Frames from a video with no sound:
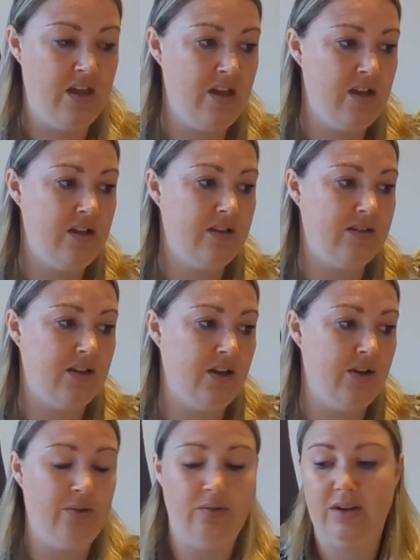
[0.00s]
So
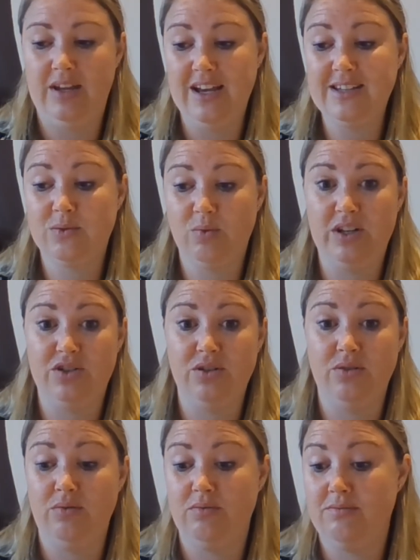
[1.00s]
yes, we do
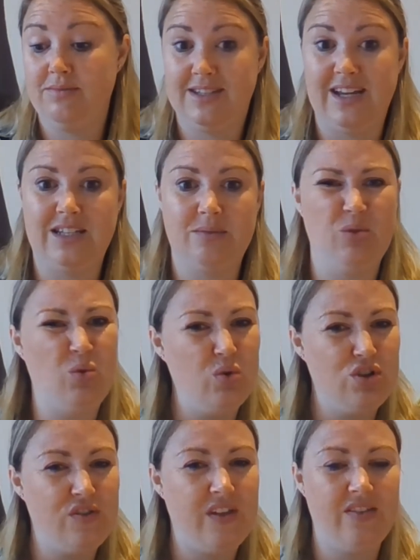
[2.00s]
say to them, oh, do you
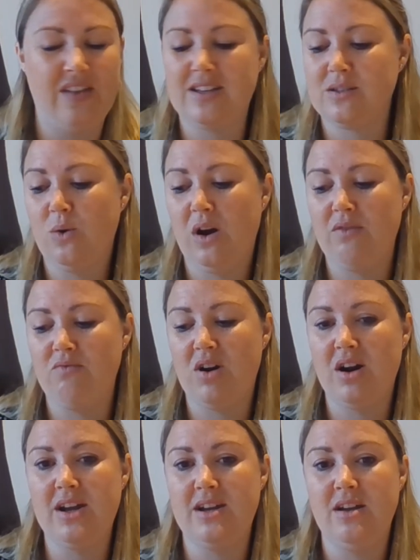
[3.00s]
think that's quite right?
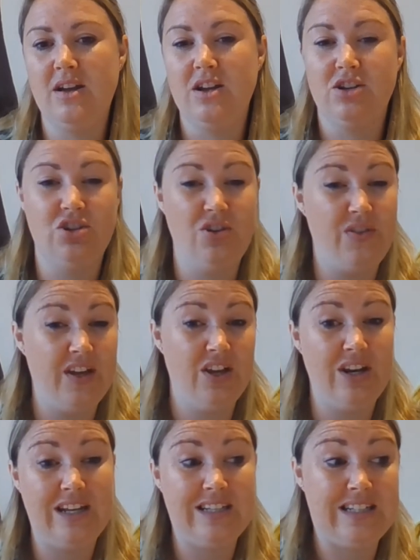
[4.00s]
Do you think you need
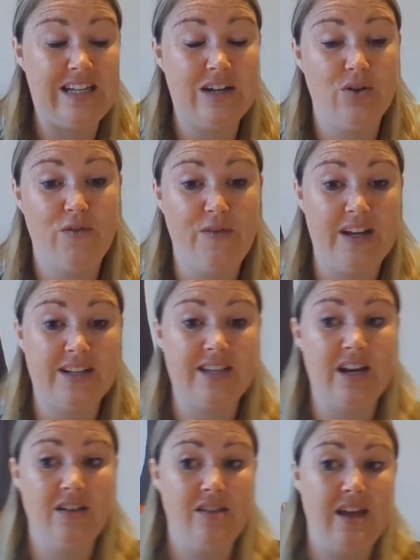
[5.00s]
to tick or fix
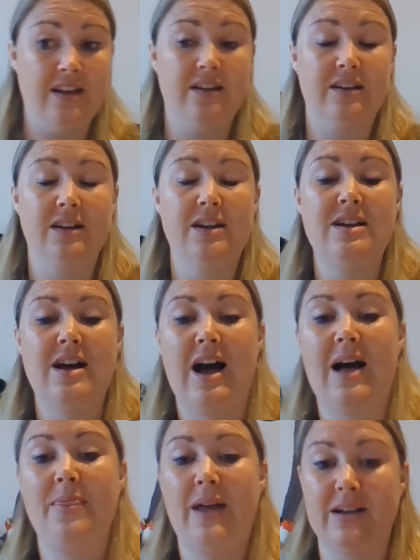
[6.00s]
anything? And
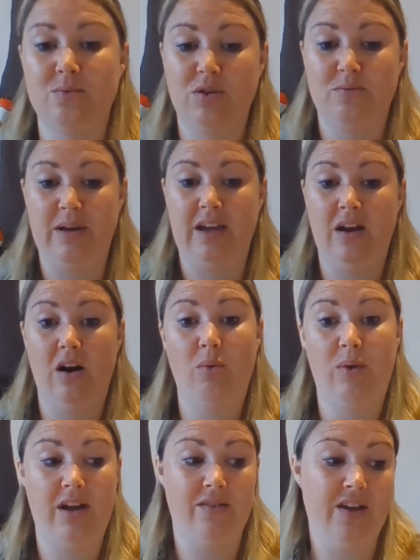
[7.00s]
that would be our way
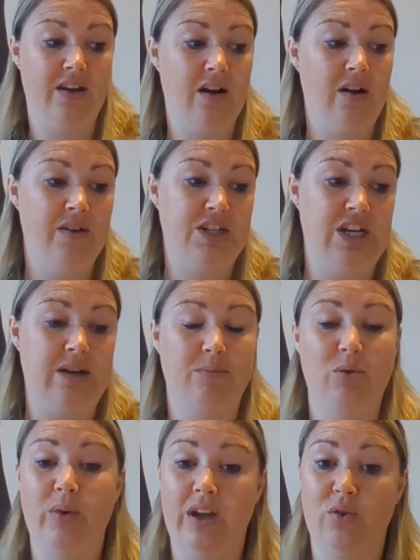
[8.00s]
of encouraging. But
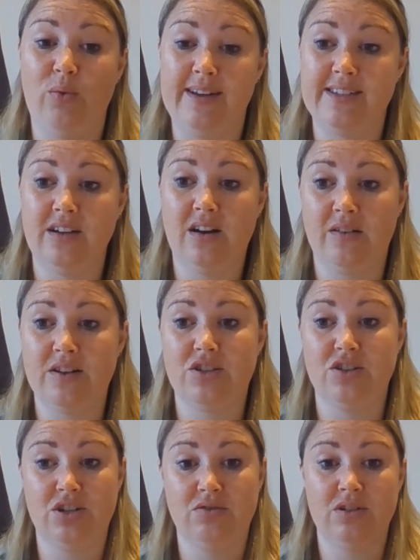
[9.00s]
we always encourage the
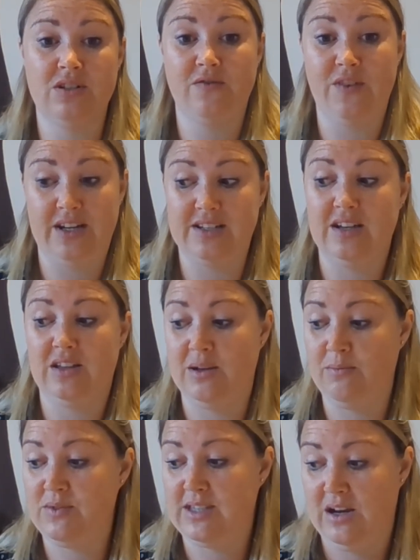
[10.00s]
children to fix it
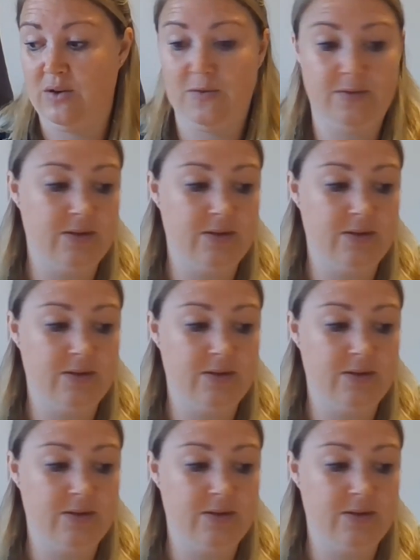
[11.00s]
themselves.